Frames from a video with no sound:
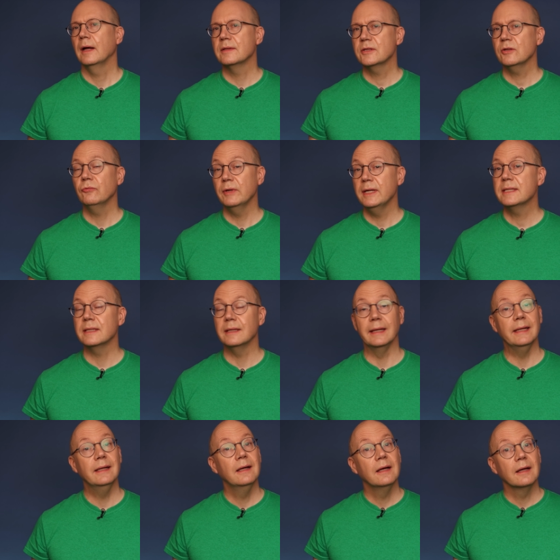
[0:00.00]
Until
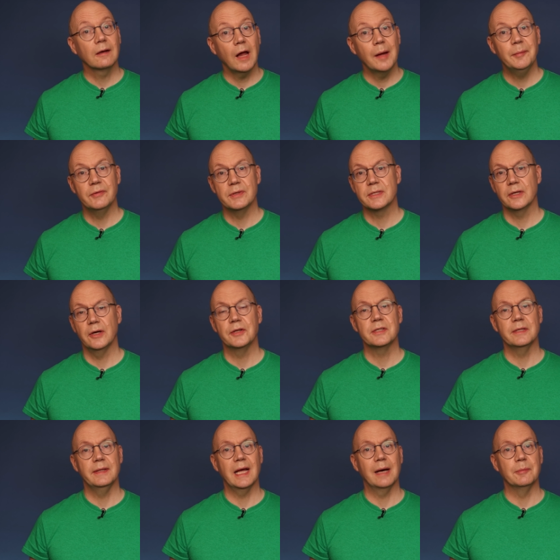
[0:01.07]
recently, climate
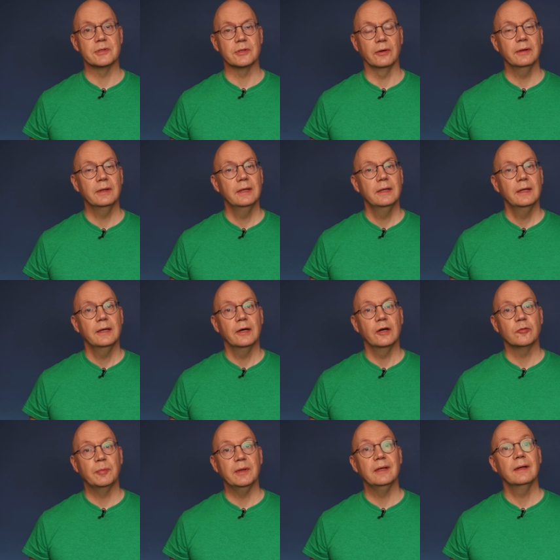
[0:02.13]
research in the Amazon
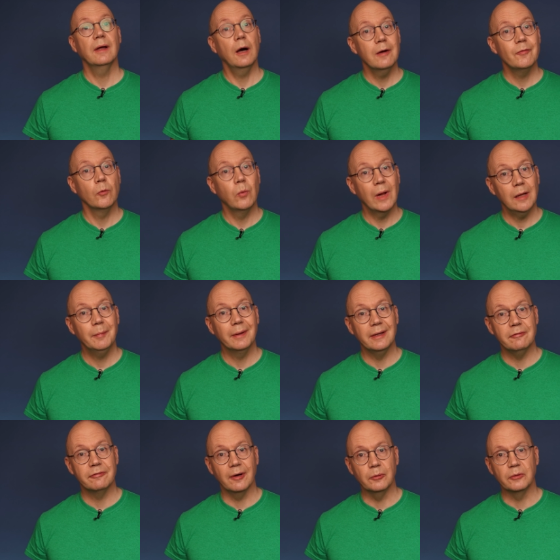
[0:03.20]
has been
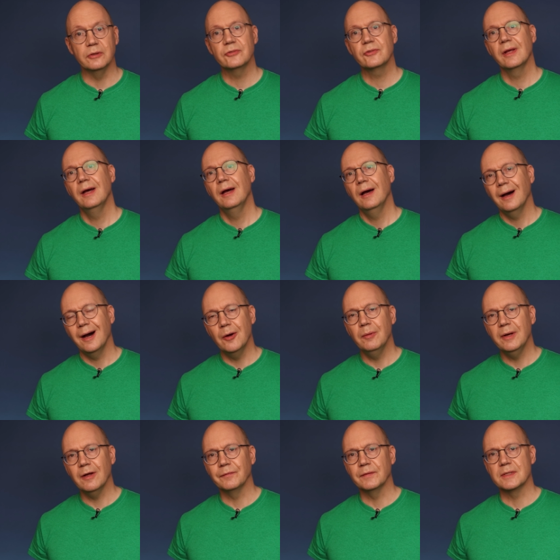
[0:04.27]
overwhelmingly focused
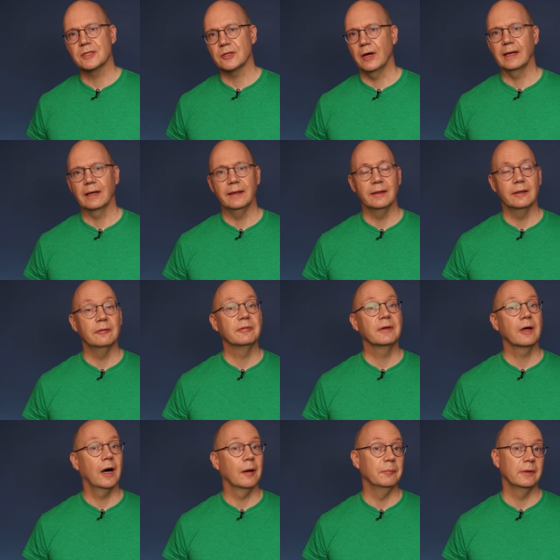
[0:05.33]
only on the cycling of
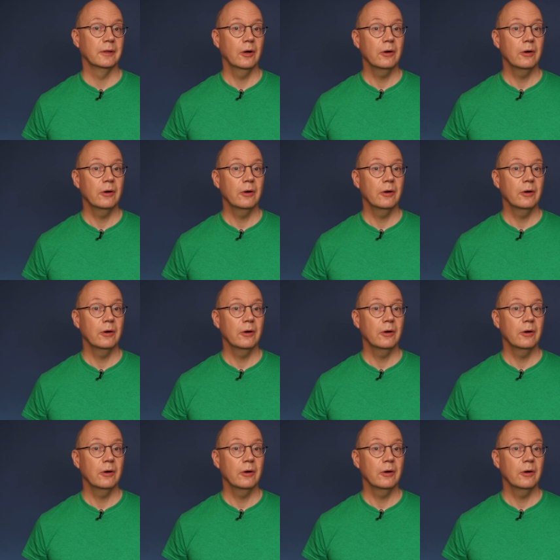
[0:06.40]
carbon